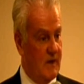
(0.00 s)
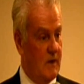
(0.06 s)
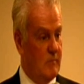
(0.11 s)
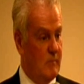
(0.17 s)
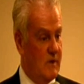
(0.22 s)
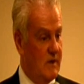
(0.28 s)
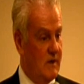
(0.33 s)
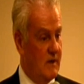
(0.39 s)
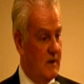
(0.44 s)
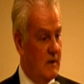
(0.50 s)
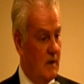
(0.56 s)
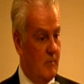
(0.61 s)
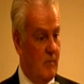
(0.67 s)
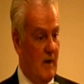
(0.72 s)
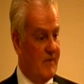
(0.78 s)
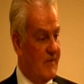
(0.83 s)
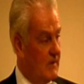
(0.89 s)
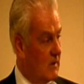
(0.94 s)
in a meeting a
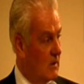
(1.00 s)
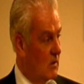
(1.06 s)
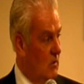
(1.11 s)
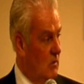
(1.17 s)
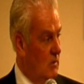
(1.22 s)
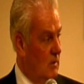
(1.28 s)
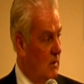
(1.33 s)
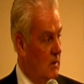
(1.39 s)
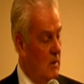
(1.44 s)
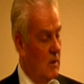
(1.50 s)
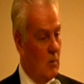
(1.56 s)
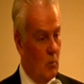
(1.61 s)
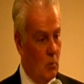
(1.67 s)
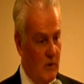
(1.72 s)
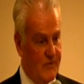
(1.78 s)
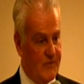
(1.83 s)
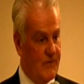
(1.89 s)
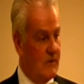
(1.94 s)
month ago
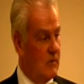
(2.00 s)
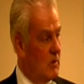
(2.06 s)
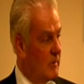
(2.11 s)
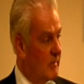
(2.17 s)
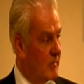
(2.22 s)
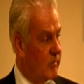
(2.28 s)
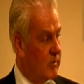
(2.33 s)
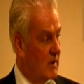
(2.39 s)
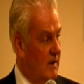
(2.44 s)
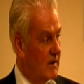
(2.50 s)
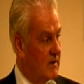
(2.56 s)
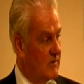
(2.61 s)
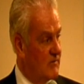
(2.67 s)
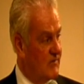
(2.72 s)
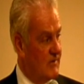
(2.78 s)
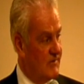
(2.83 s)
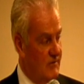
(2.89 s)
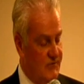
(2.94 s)
with the urban
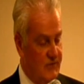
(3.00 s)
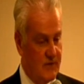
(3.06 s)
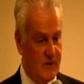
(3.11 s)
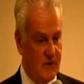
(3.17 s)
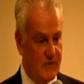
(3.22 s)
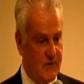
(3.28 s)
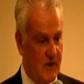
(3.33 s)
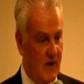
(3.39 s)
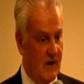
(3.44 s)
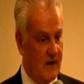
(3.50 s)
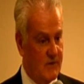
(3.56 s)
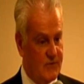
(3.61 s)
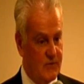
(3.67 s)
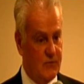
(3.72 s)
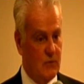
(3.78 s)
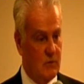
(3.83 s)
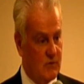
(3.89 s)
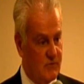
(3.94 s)
planners that the city has hired
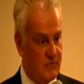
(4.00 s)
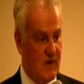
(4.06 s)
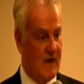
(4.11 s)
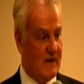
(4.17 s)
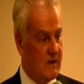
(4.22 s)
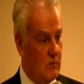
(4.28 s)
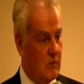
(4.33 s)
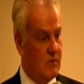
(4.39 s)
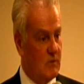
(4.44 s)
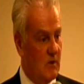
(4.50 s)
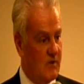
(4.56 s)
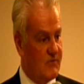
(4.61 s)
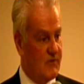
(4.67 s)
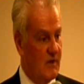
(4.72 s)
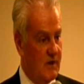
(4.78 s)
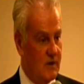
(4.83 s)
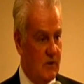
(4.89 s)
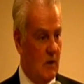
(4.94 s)
to do exactly what you're
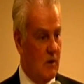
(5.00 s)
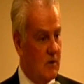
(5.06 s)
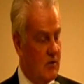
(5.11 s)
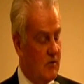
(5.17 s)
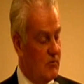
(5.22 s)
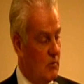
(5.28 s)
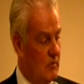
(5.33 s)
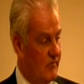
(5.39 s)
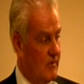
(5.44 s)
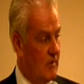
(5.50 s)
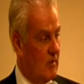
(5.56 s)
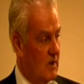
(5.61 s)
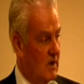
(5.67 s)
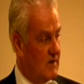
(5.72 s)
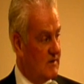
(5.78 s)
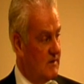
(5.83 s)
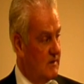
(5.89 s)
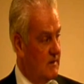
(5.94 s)
saying you're going to do if you're
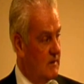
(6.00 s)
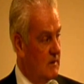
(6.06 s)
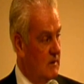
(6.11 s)
elected?